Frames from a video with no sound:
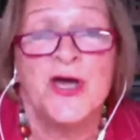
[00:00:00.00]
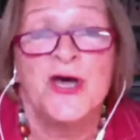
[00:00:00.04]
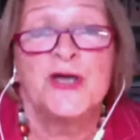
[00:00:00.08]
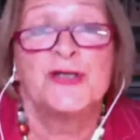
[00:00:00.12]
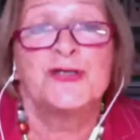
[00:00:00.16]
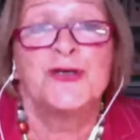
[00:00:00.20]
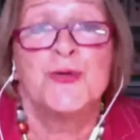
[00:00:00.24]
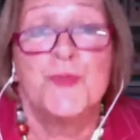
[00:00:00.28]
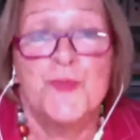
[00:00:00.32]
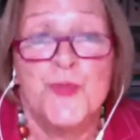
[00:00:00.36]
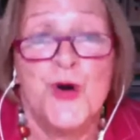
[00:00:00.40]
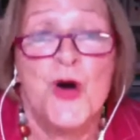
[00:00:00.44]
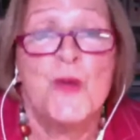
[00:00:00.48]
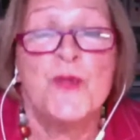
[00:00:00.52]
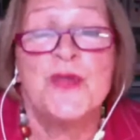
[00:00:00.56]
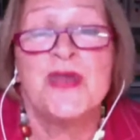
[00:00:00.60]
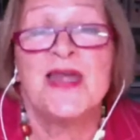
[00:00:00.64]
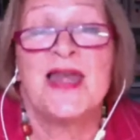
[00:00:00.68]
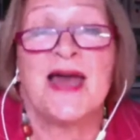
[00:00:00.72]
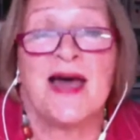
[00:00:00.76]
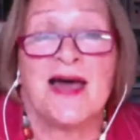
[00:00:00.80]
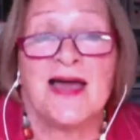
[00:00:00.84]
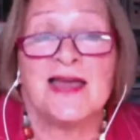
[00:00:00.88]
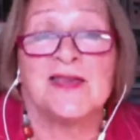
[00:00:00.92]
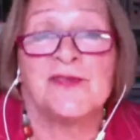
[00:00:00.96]
to
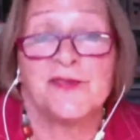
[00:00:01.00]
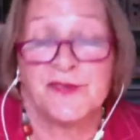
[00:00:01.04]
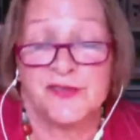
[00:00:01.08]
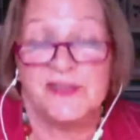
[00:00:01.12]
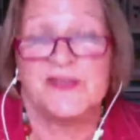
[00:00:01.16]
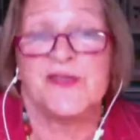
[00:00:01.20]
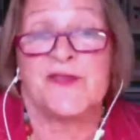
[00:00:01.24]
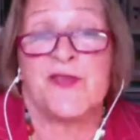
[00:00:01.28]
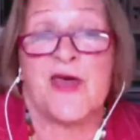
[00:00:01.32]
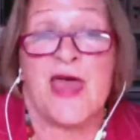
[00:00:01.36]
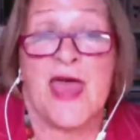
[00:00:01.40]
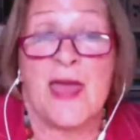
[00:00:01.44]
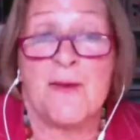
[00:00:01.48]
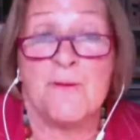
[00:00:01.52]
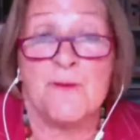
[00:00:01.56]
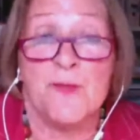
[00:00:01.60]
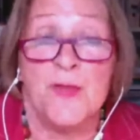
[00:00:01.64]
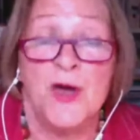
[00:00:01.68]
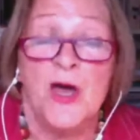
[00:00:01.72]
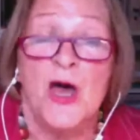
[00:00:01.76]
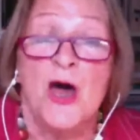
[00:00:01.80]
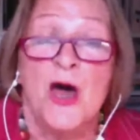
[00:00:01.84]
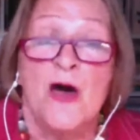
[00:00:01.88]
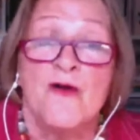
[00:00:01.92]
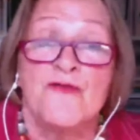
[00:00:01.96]
mobilize them
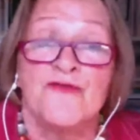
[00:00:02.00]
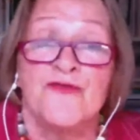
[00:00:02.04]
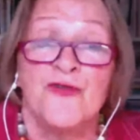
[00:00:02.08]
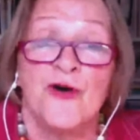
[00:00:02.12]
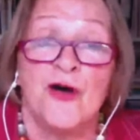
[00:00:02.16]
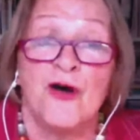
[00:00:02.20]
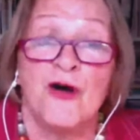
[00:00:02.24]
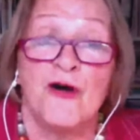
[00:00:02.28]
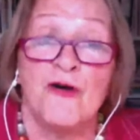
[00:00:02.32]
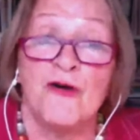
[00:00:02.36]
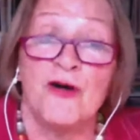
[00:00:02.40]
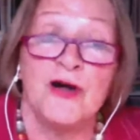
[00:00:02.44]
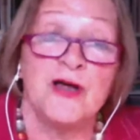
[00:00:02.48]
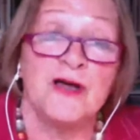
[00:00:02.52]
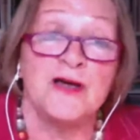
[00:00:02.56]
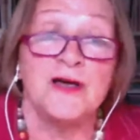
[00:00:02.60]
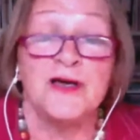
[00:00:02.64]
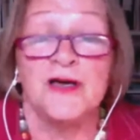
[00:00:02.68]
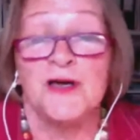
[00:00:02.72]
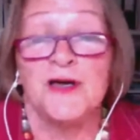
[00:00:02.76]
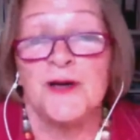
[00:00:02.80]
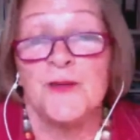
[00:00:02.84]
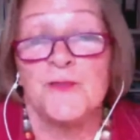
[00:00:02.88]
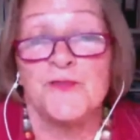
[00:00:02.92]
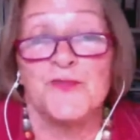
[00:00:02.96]
for
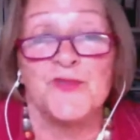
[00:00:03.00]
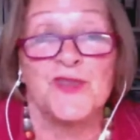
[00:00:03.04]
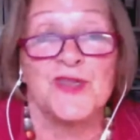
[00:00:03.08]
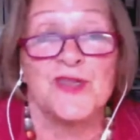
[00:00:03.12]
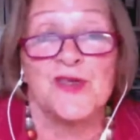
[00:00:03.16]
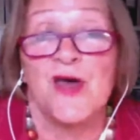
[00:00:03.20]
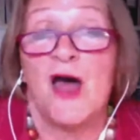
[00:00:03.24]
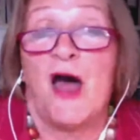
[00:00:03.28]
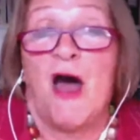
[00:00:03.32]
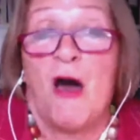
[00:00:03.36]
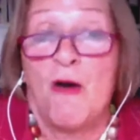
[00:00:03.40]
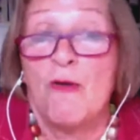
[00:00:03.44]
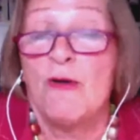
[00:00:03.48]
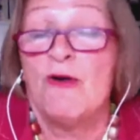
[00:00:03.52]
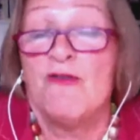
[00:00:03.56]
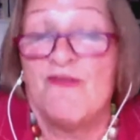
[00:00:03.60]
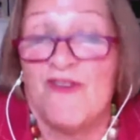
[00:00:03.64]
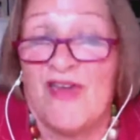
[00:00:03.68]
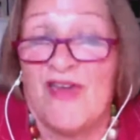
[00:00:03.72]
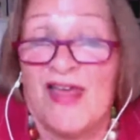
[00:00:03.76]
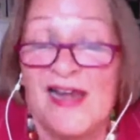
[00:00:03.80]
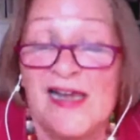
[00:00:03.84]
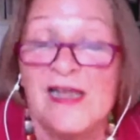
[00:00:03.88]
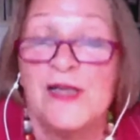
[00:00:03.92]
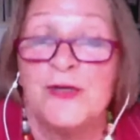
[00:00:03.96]
our
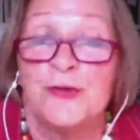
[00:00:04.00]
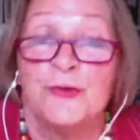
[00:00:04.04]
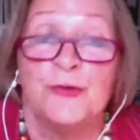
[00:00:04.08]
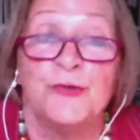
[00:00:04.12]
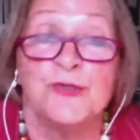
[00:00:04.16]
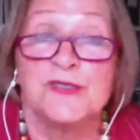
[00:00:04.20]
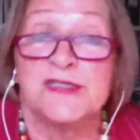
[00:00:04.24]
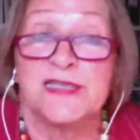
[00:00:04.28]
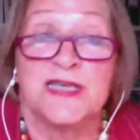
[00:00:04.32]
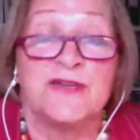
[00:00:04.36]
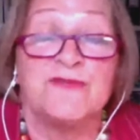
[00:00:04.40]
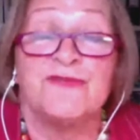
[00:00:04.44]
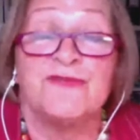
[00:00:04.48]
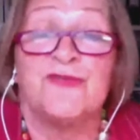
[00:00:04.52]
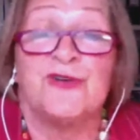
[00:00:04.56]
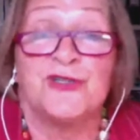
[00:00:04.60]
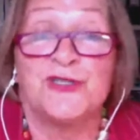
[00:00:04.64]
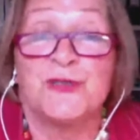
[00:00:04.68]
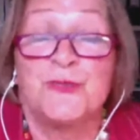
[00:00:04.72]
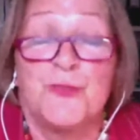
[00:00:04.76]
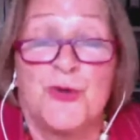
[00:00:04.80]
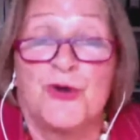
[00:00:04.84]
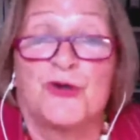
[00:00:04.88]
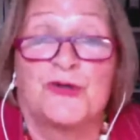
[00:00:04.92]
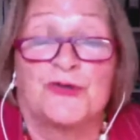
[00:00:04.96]
values and for
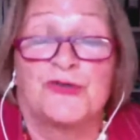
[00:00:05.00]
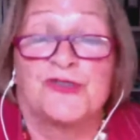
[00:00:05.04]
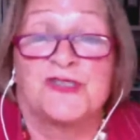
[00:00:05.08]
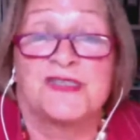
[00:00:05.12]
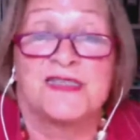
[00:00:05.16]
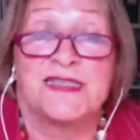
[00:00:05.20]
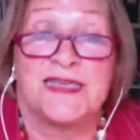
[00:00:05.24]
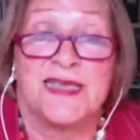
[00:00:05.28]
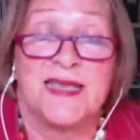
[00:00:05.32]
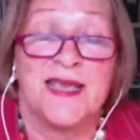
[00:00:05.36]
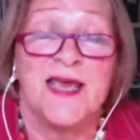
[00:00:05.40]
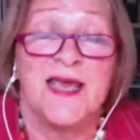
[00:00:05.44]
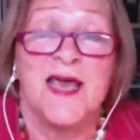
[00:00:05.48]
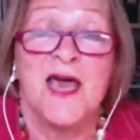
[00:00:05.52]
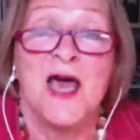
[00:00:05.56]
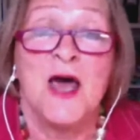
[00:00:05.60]
democracy.